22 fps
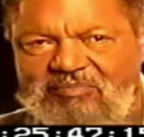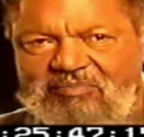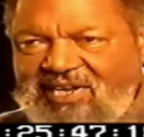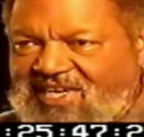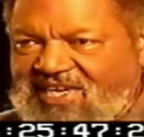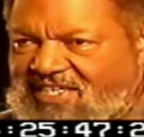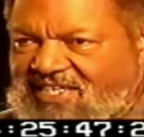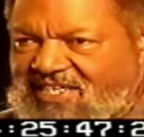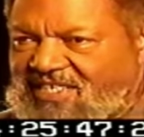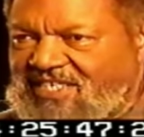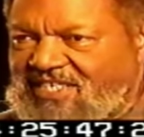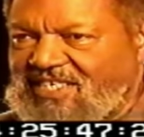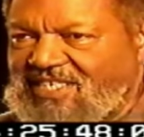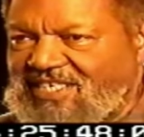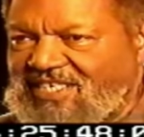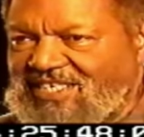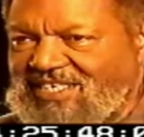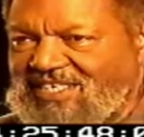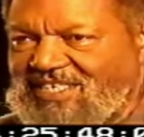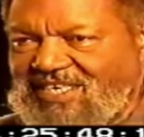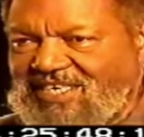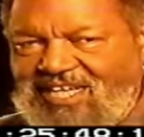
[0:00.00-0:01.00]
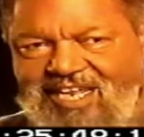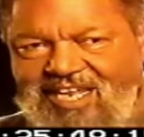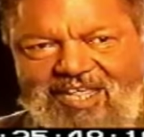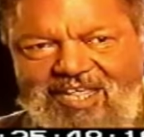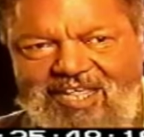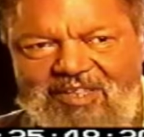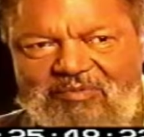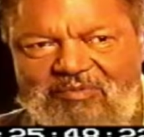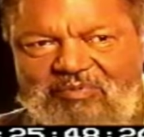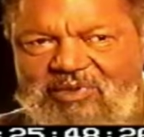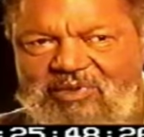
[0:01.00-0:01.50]
of places that
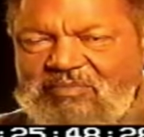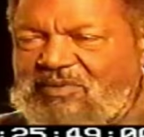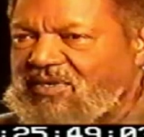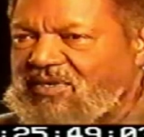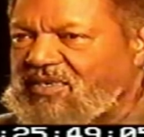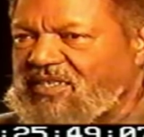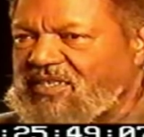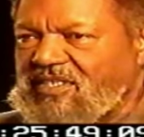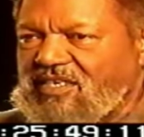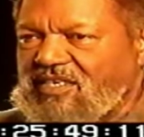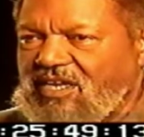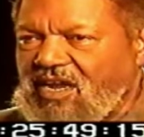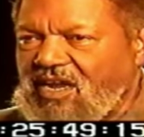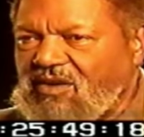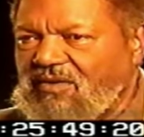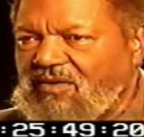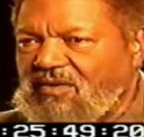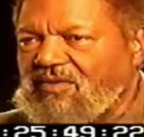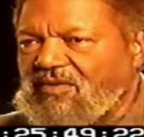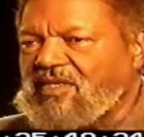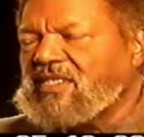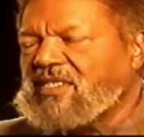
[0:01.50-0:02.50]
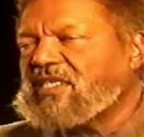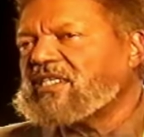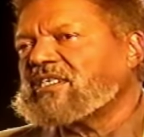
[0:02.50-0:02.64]
other people couldn't go.